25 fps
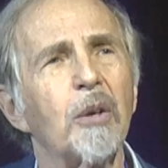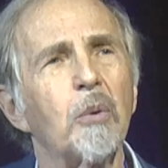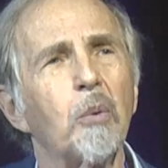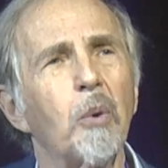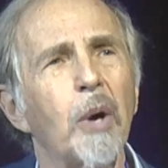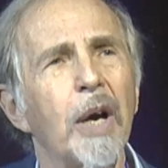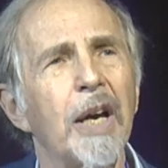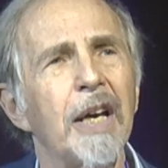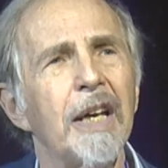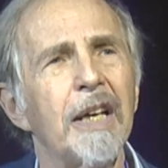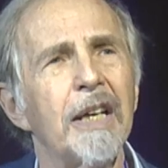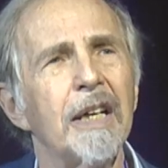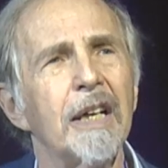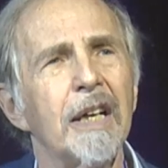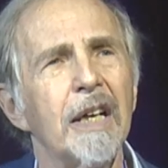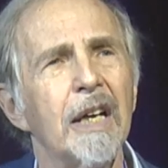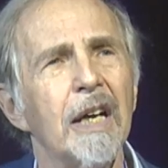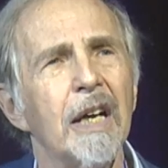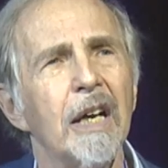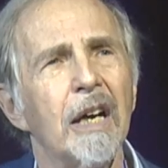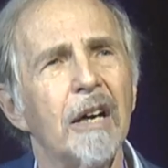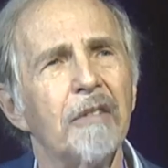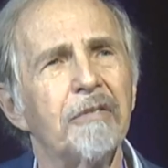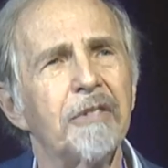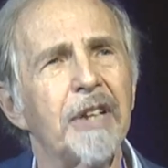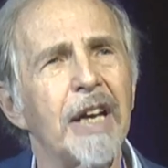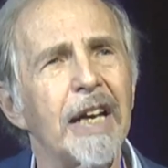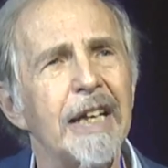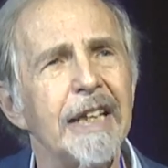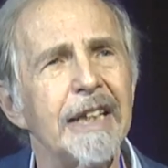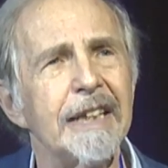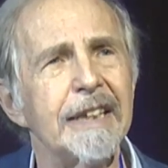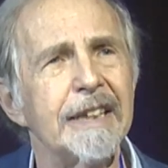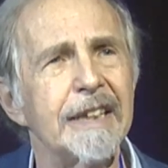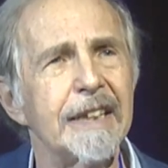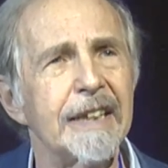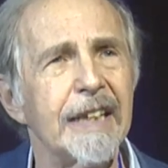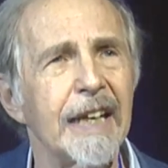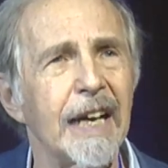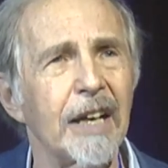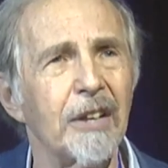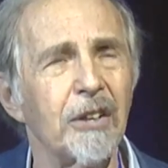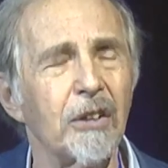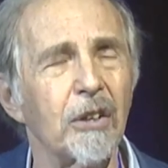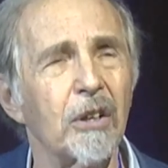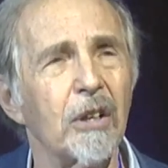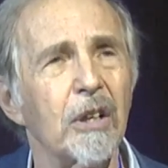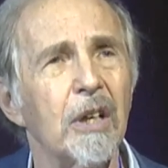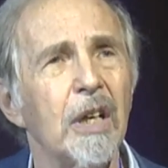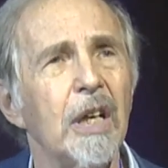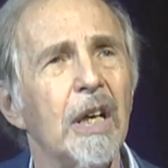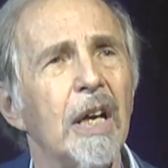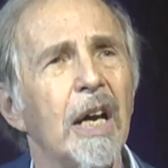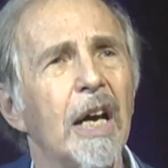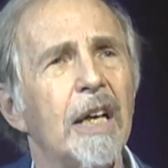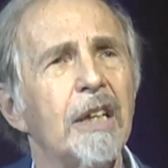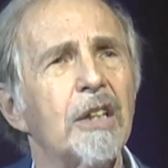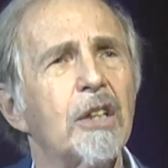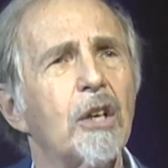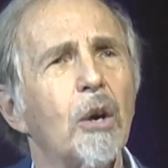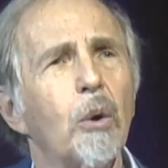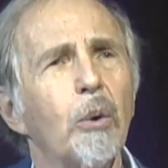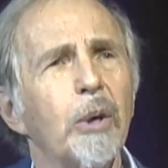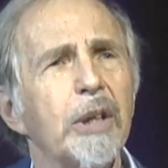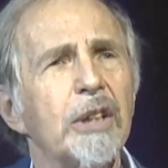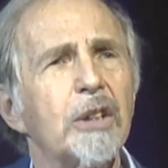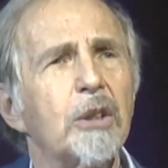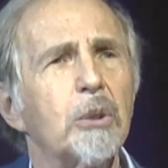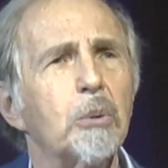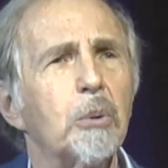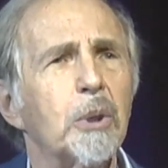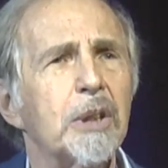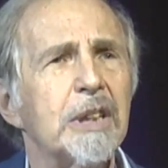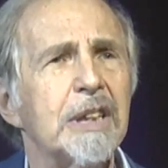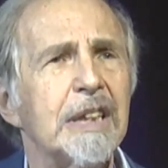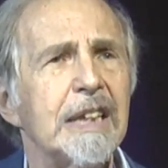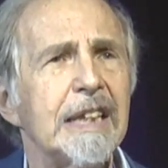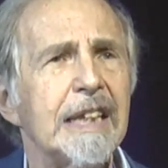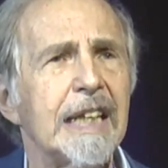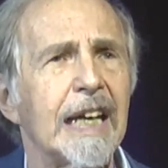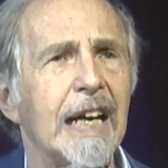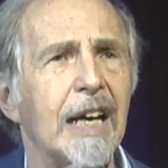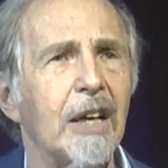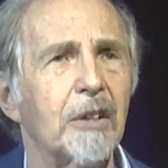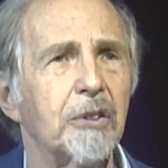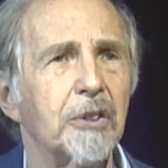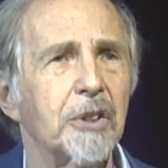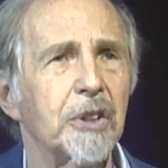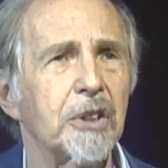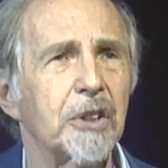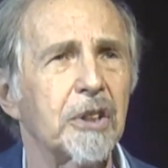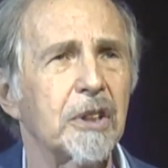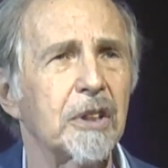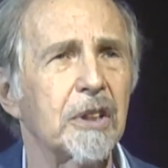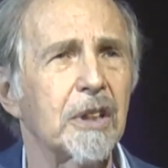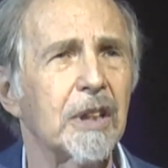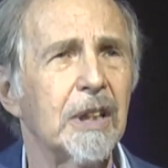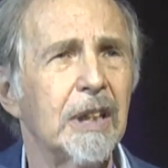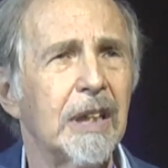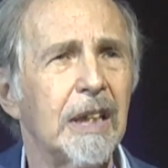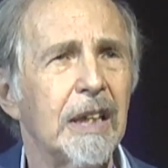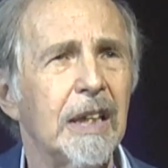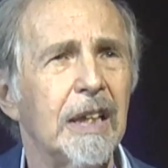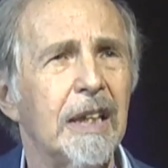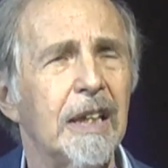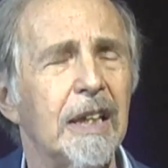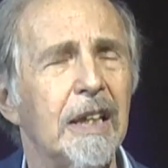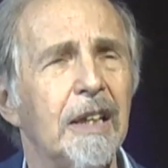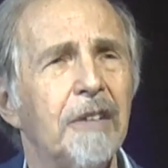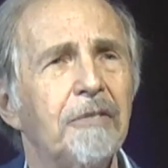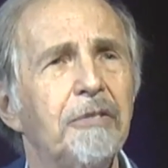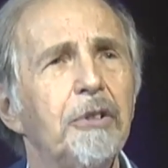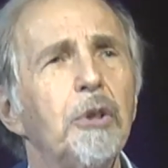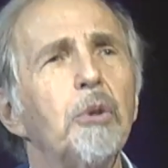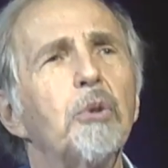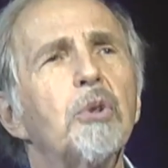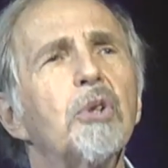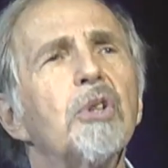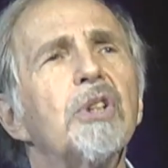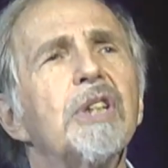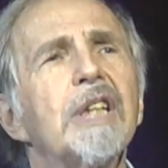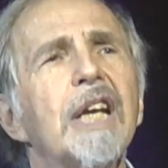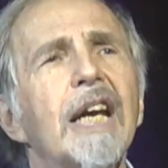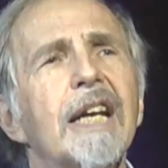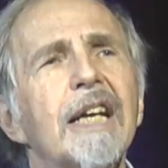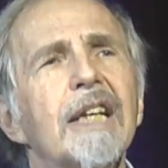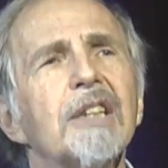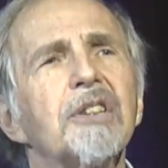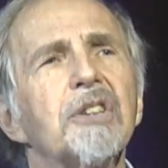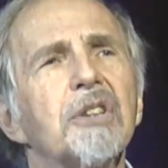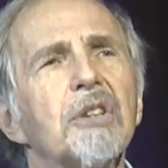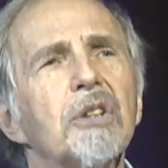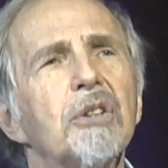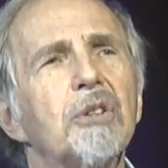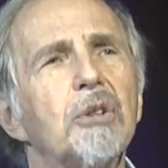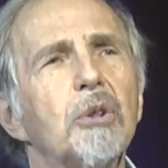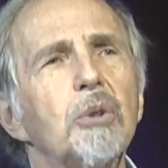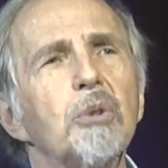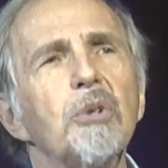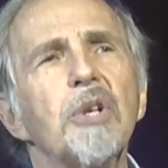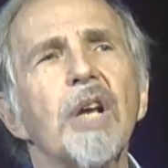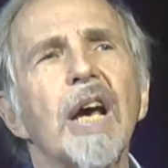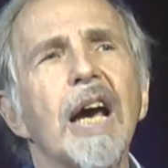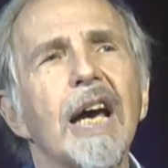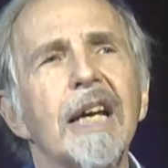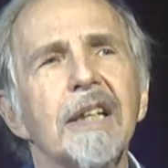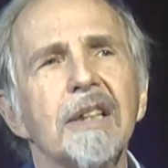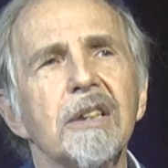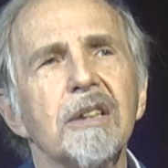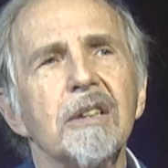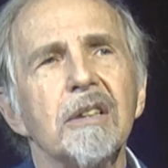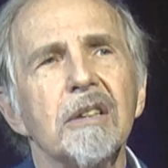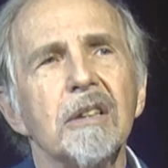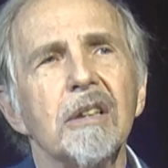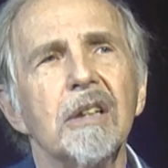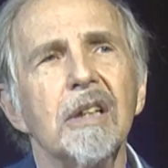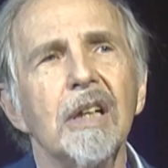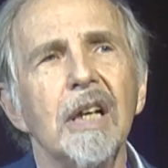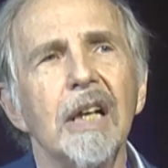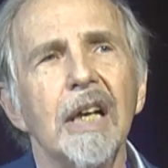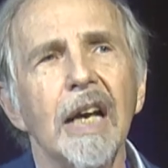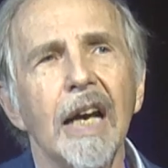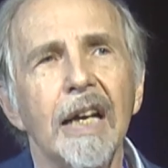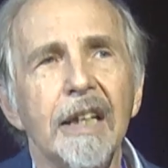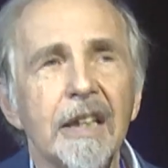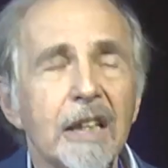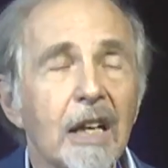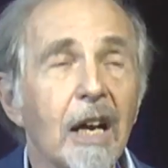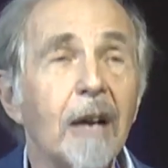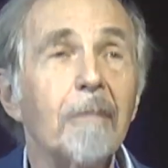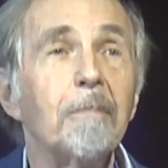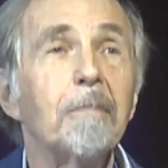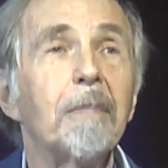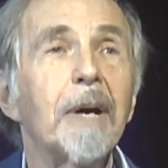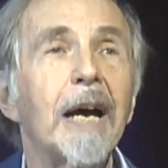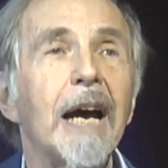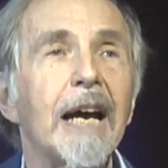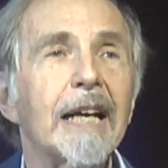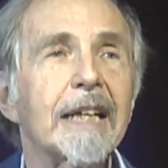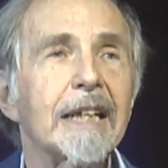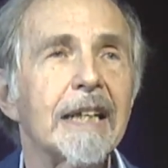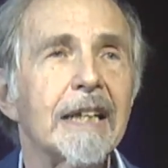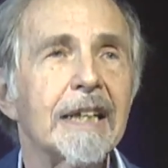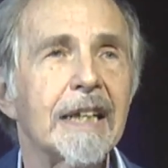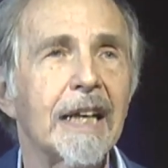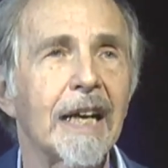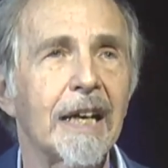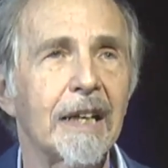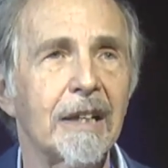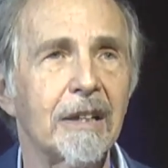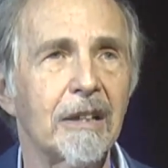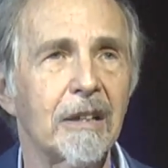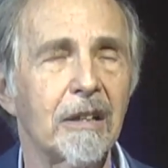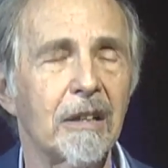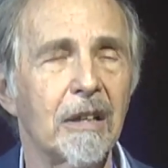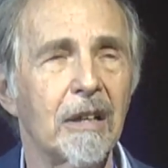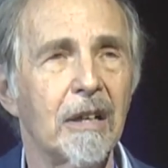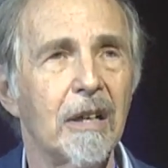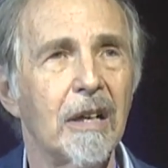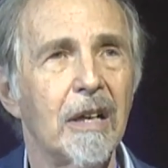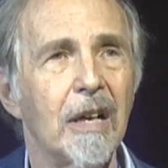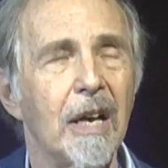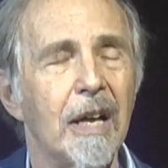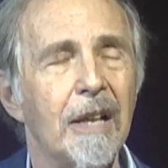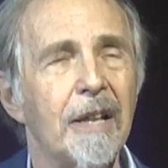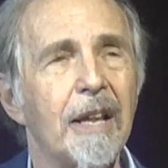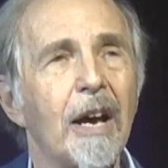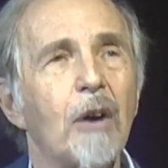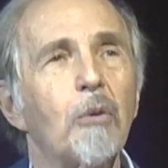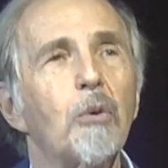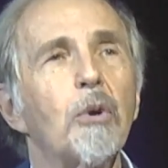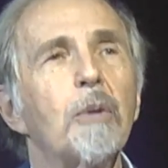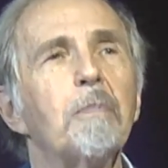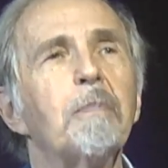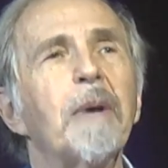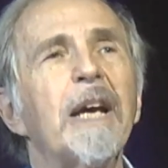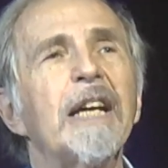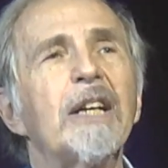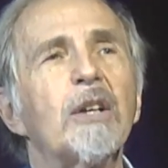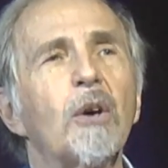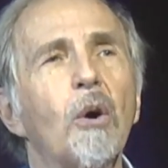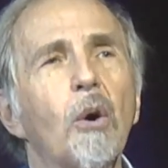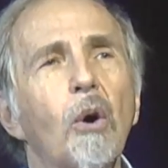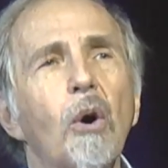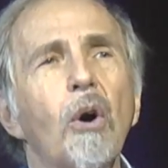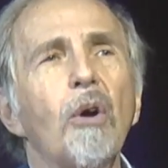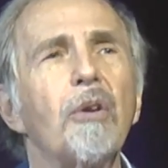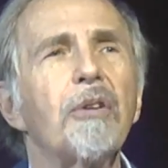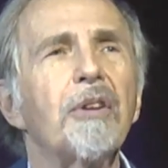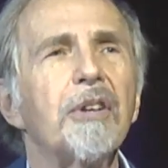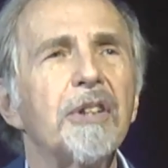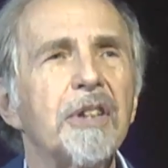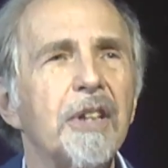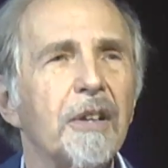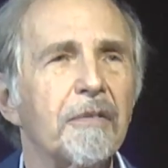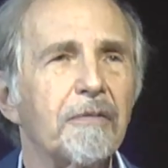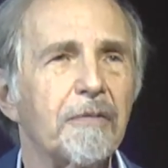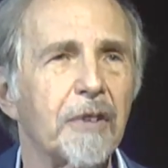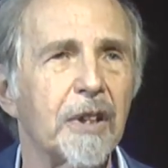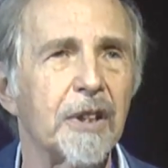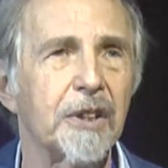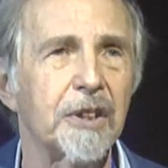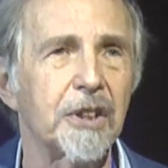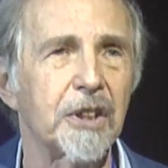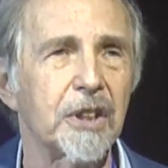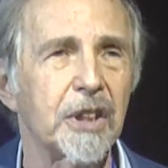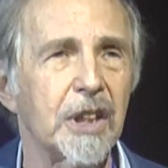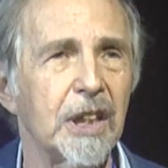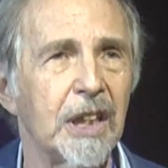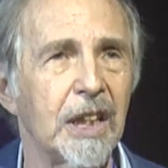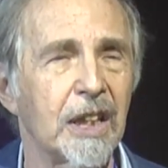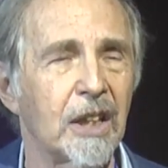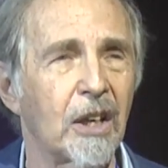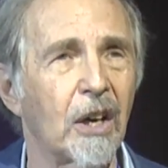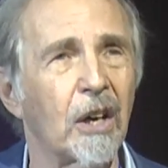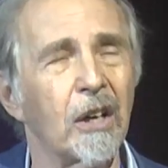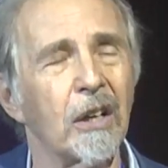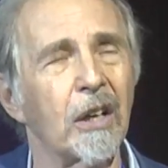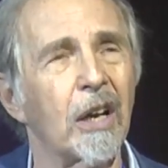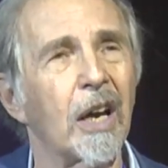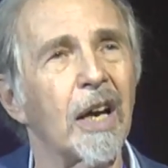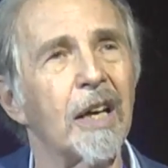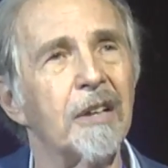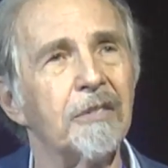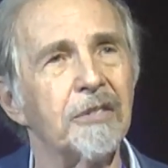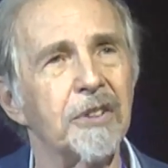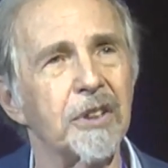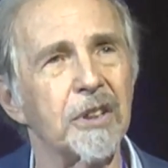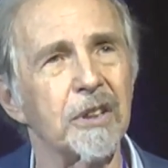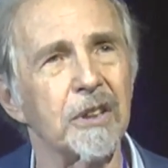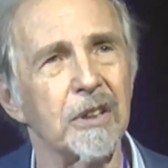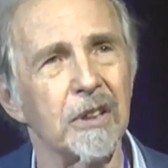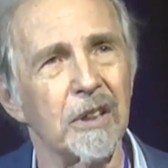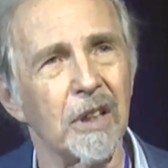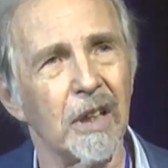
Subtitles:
a way of getting together and going to a tea house. If you could get us to do that and come back again, that would make all the difference in our lives.